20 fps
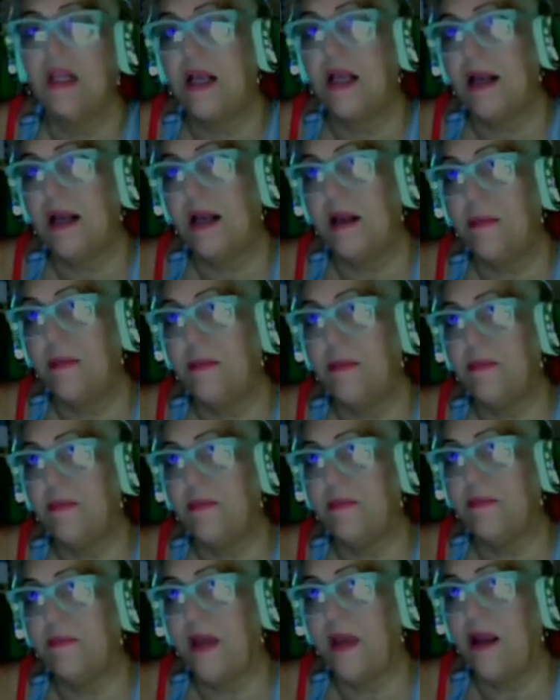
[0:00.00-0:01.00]

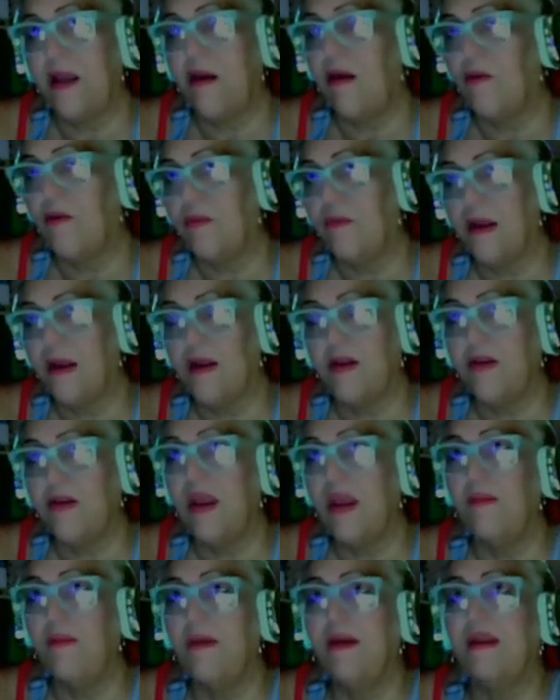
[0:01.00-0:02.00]
iHeartRadio, you
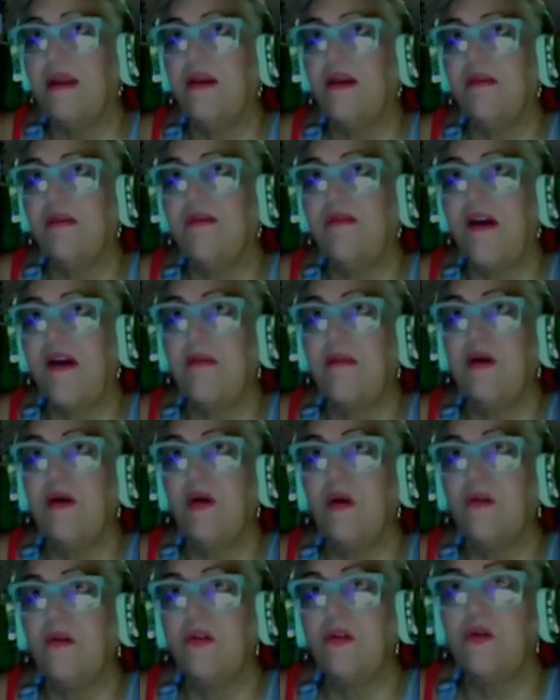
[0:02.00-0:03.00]
name it. You can find me
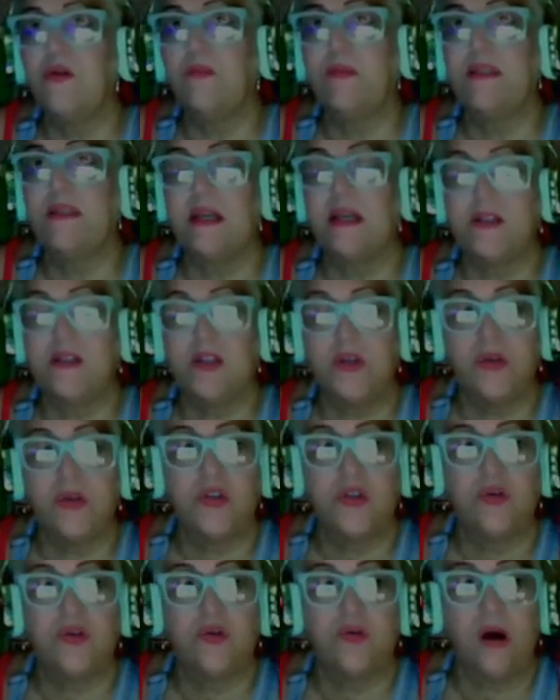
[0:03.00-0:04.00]
also, besides
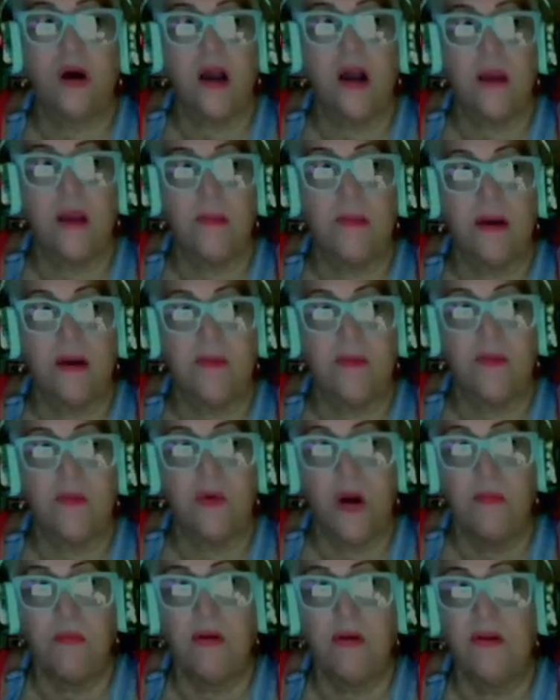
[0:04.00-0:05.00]
YouTube, I'm on
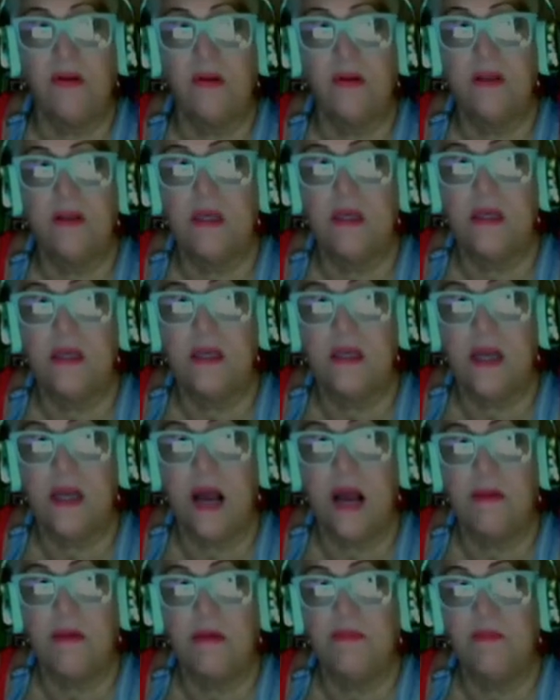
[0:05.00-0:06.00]
Rumble,
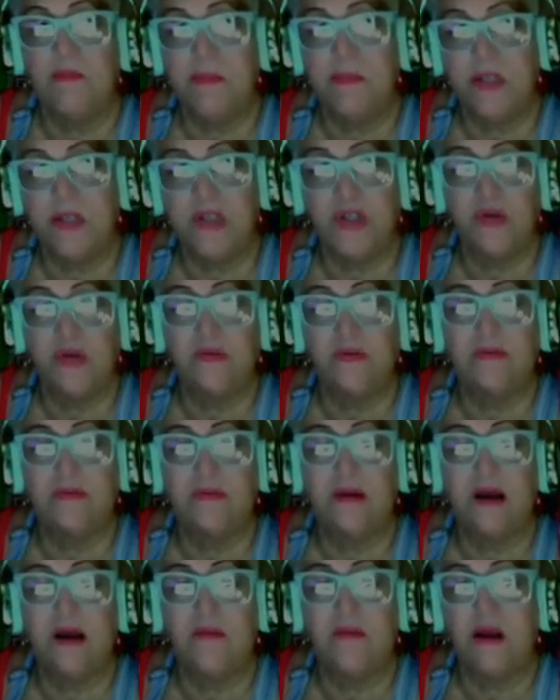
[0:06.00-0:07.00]
I'm on BitChute,
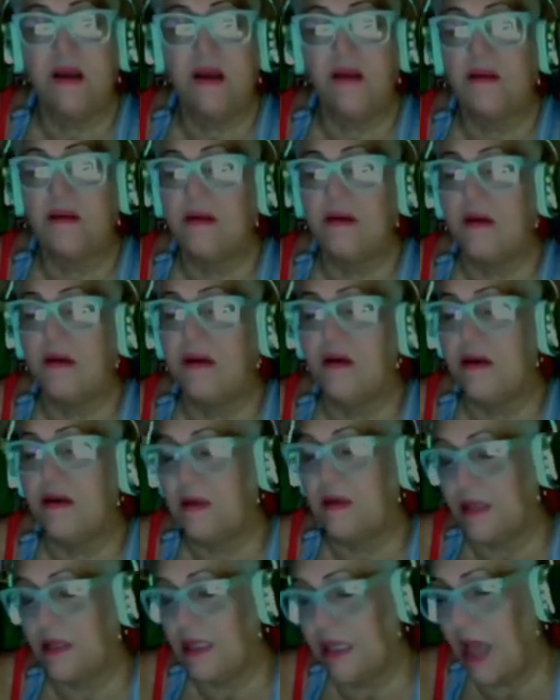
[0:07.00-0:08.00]
I'm
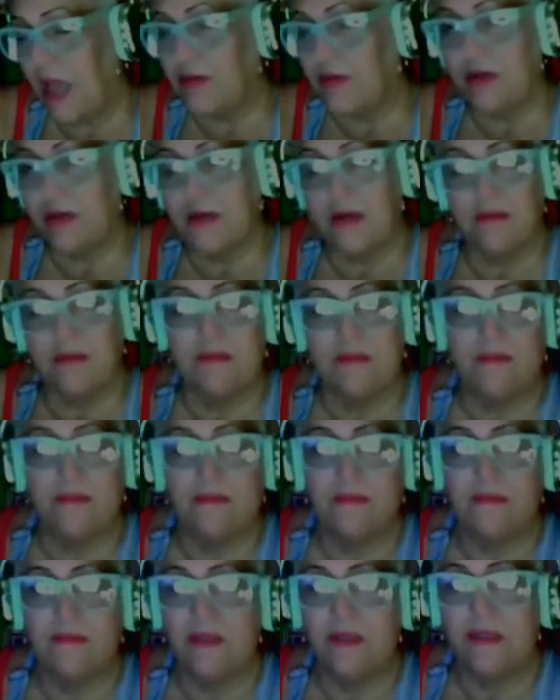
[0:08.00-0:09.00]
on Cloud Hub,
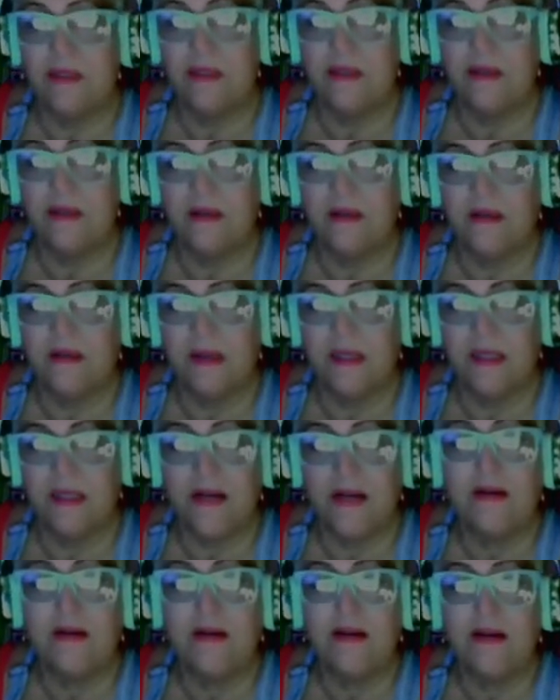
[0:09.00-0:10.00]

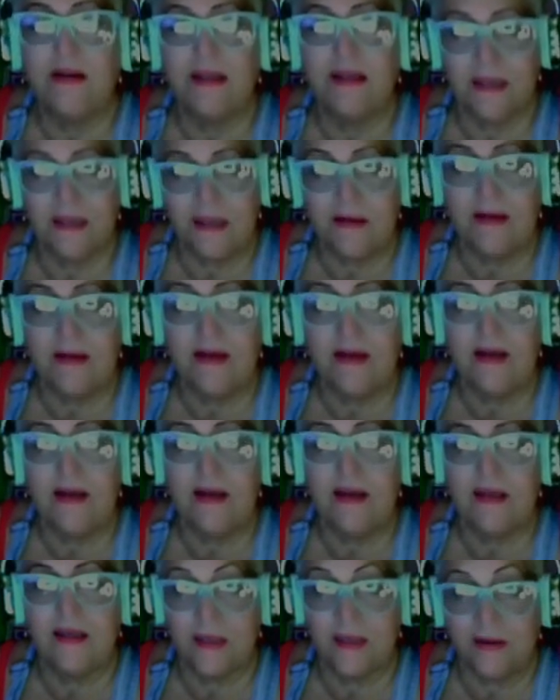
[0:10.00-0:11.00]
etc., etc.,
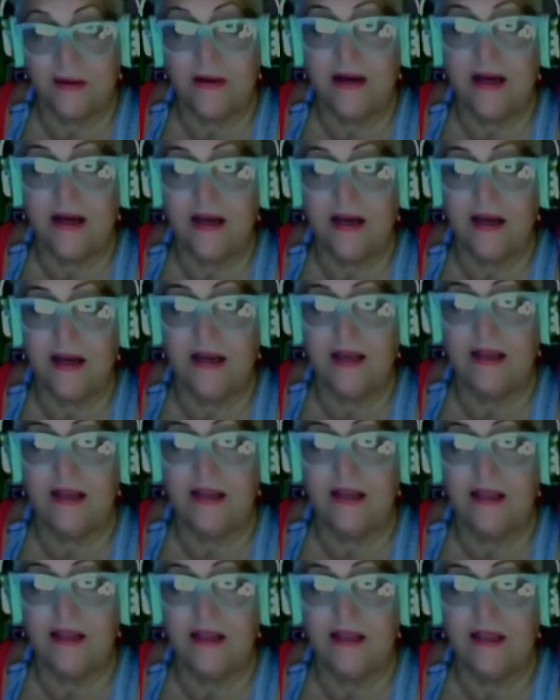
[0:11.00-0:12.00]
etc.
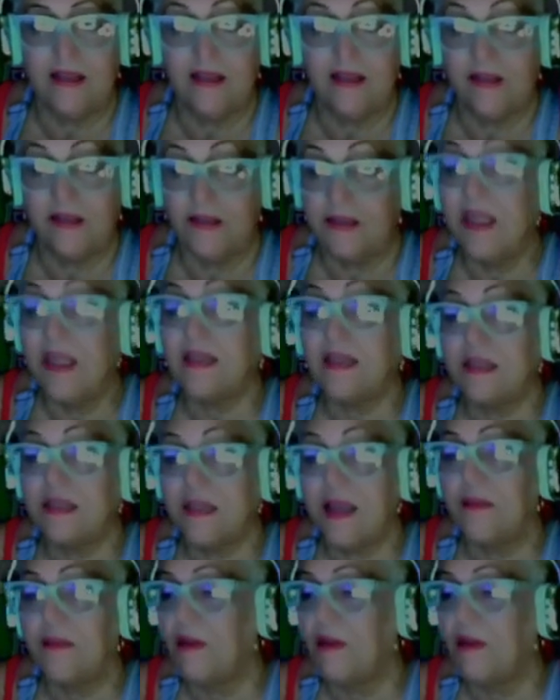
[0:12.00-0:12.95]
Till next time,